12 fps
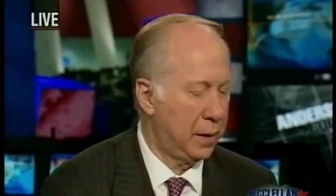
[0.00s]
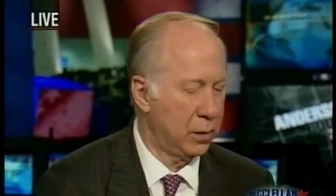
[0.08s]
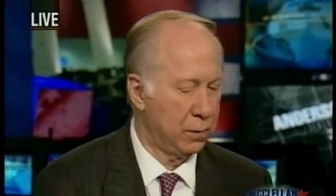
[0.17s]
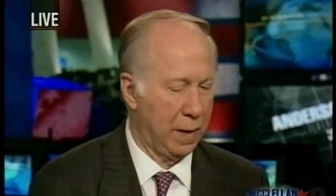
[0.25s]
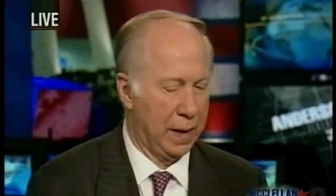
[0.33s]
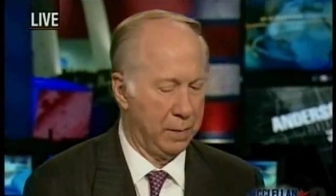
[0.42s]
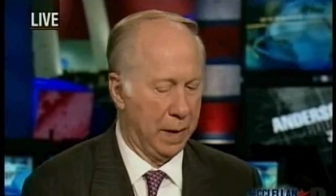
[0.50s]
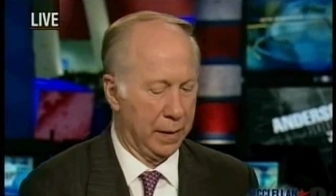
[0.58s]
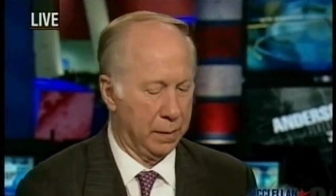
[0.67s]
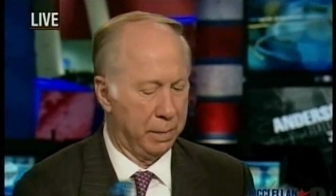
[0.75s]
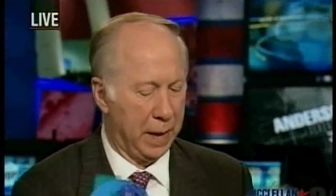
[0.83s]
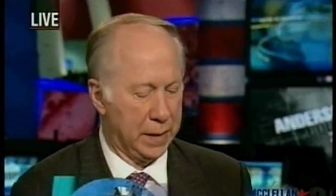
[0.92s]
think you're right
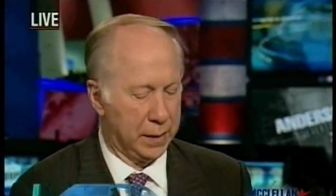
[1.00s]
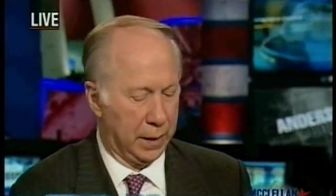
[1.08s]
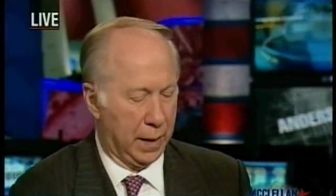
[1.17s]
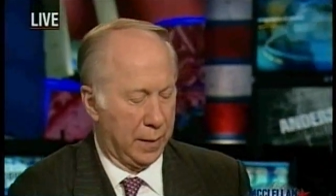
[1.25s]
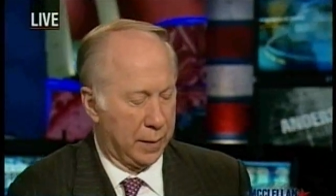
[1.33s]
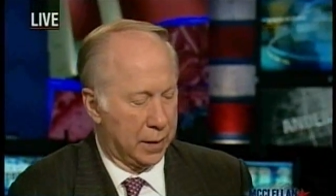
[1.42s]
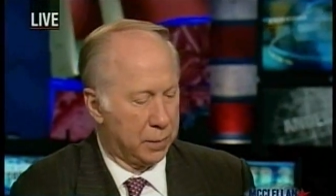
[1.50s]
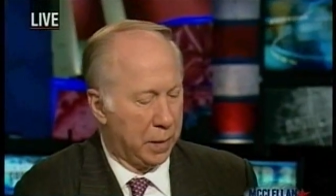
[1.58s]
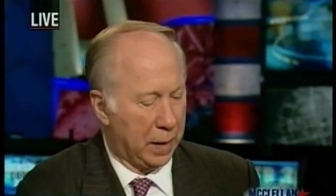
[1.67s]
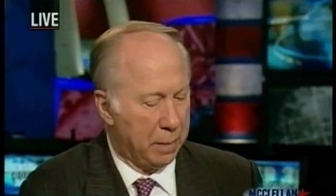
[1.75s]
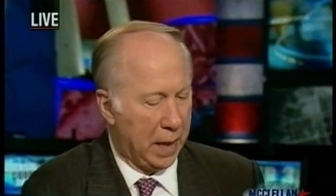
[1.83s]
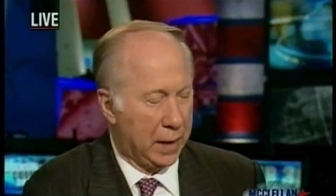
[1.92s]
about basic ethics,
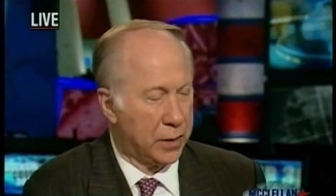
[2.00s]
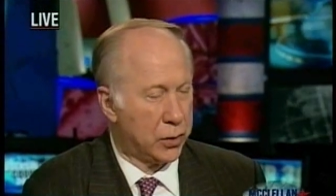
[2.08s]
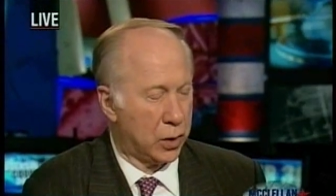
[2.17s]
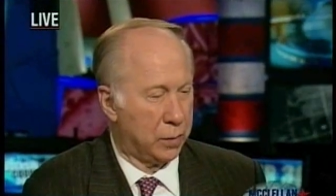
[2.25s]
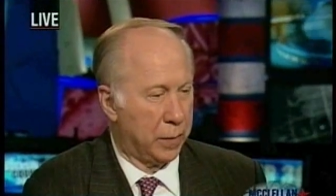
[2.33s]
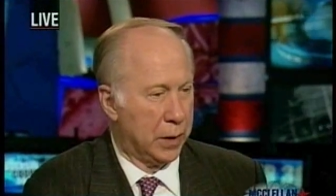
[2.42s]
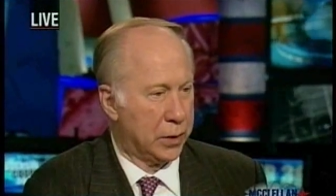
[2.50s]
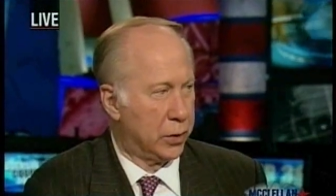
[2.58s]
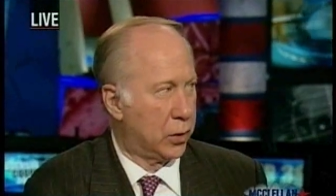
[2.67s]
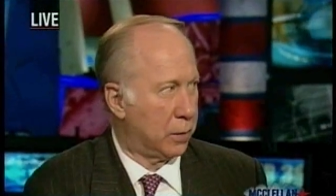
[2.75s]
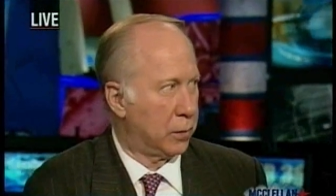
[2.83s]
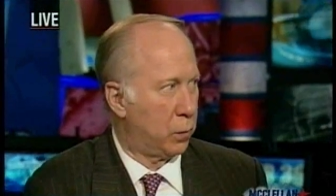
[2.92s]
but my concern with
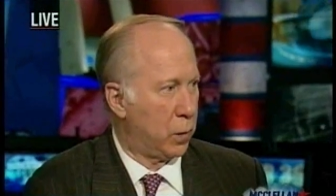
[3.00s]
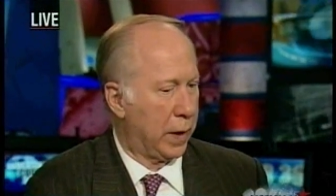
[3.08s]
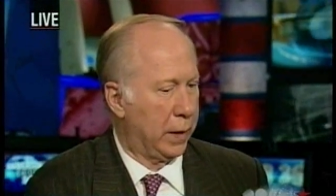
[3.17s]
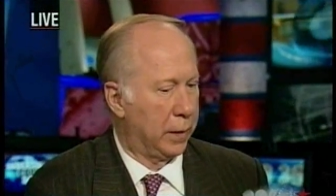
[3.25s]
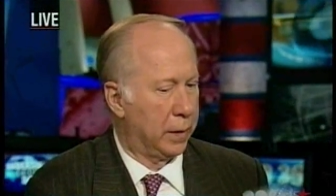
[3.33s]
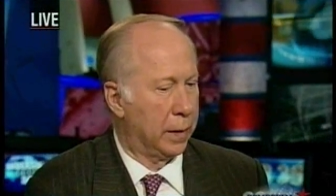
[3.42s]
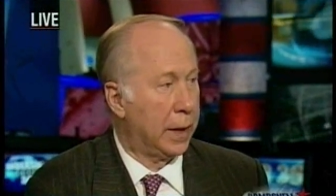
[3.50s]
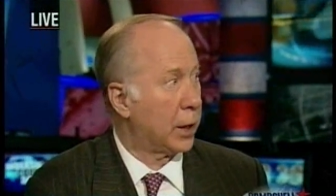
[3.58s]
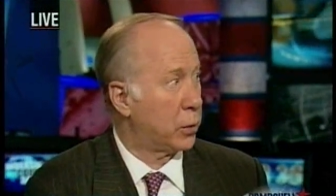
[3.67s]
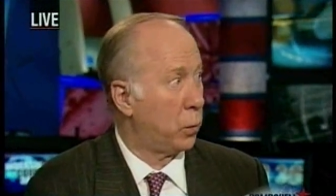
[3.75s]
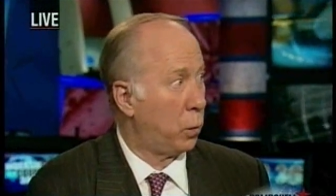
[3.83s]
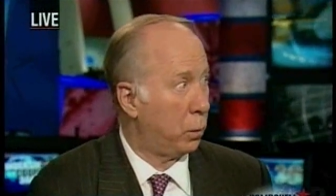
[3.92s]
this in terms of working the
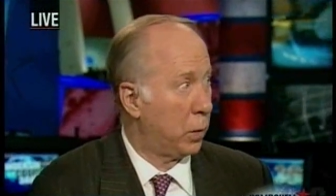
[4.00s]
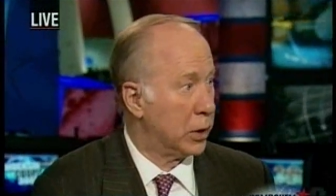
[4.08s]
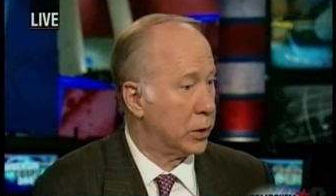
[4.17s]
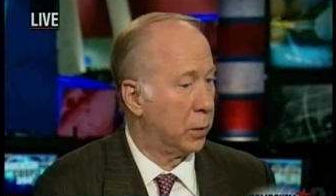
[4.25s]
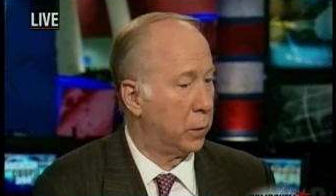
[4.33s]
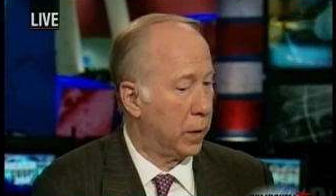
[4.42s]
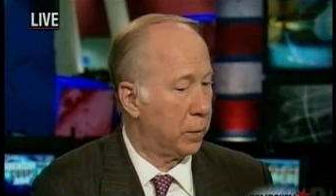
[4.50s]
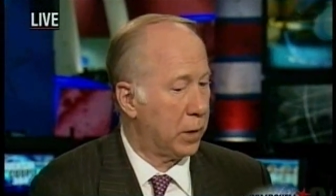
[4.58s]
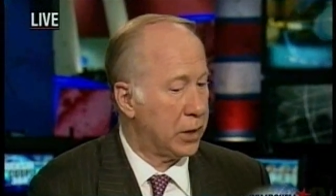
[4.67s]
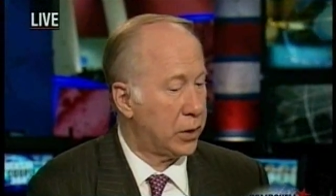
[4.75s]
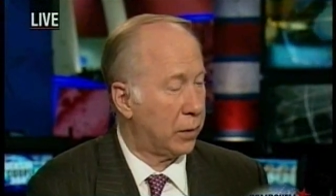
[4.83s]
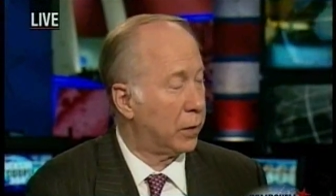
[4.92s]
next president with a
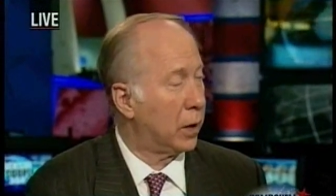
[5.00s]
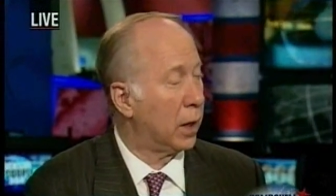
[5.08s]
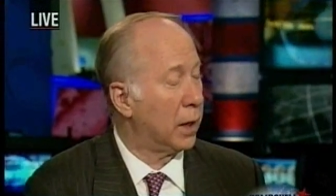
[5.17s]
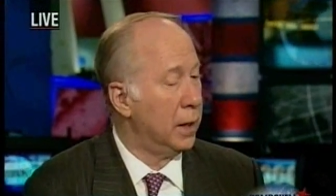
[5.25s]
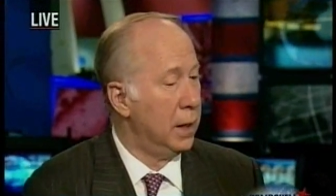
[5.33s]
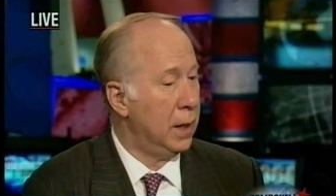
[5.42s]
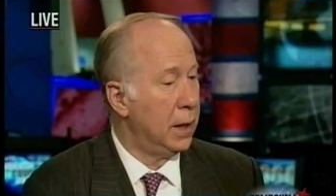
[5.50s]
press secretary,